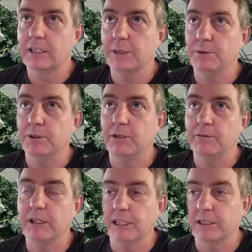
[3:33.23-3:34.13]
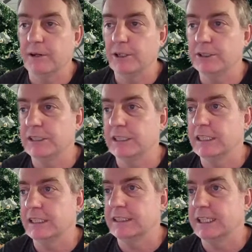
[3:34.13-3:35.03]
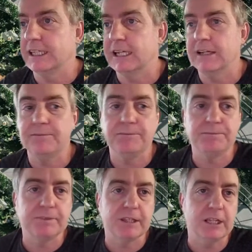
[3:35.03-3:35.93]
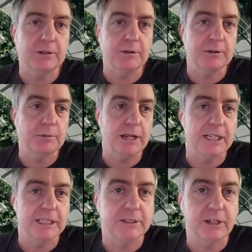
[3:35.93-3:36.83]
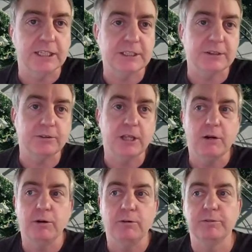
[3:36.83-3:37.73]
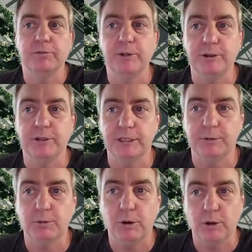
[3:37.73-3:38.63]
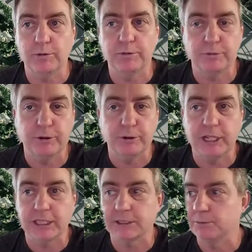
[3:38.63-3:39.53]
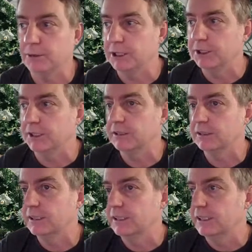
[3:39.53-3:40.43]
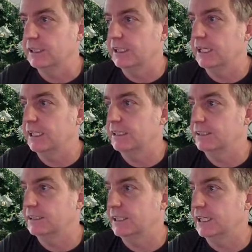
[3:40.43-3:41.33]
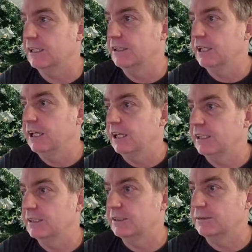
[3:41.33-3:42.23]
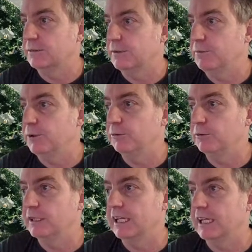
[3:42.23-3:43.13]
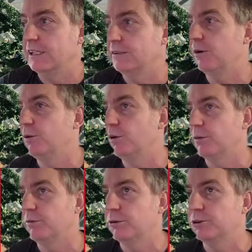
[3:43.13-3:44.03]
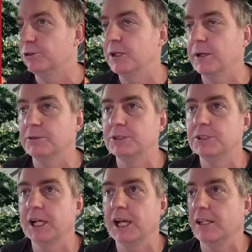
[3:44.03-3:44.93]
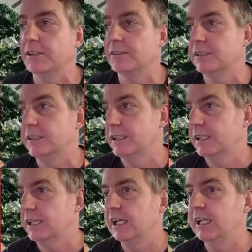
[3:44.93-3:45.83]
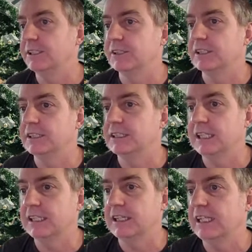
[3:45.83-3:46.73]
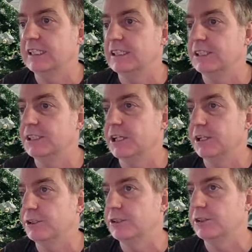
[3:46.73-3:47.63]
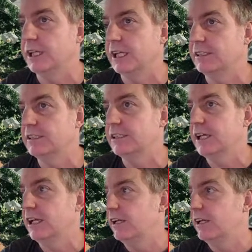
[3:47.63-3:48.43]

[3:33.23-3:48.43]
dashboard that we like the most is in the planning side. So what we've built is a walk from forecast to budget, and this we built with a waterfall type chart. And as you can see, it easily shows you that